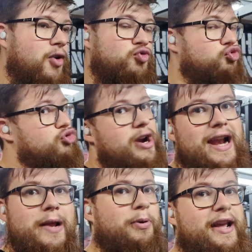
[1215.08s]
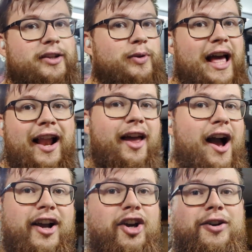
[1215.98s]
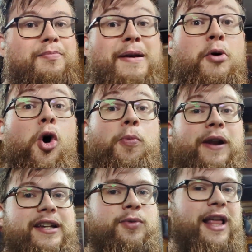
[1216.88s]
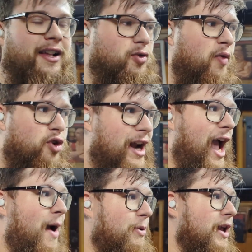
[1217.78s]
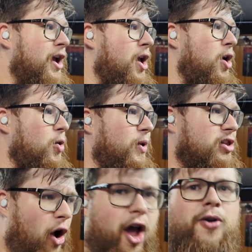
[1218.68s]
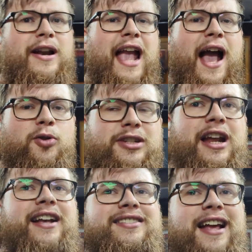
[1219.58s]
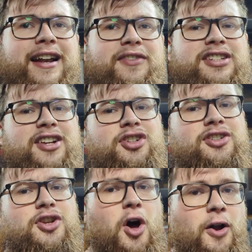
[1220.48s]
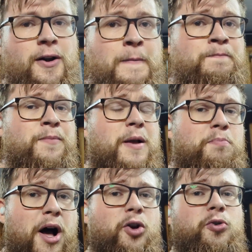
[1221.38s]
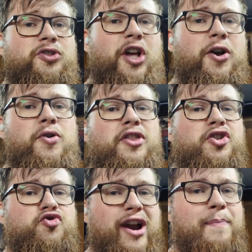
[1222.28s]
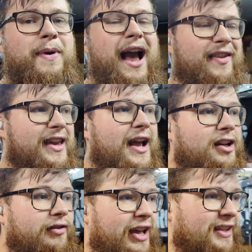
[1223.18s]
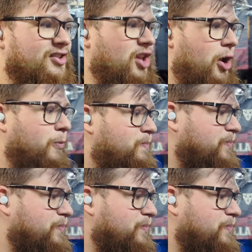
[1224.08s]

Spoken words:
really pleased with that. Like, I couldn't be more pleased with that. So I'm really happy with not only how today's deadlift session has gone, but also the grip at the end of it. So